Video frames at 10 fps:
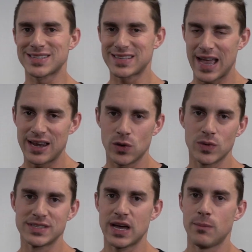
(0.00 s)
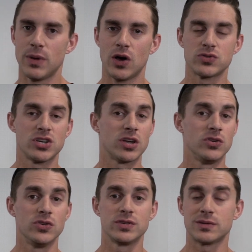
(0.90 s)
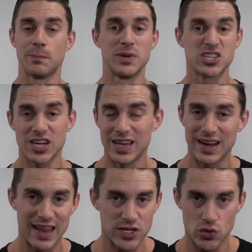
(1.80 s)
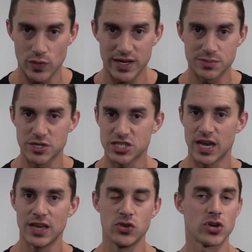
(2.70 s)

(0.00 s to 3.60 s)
standing with dumbbells, you can use a lateral raise machine,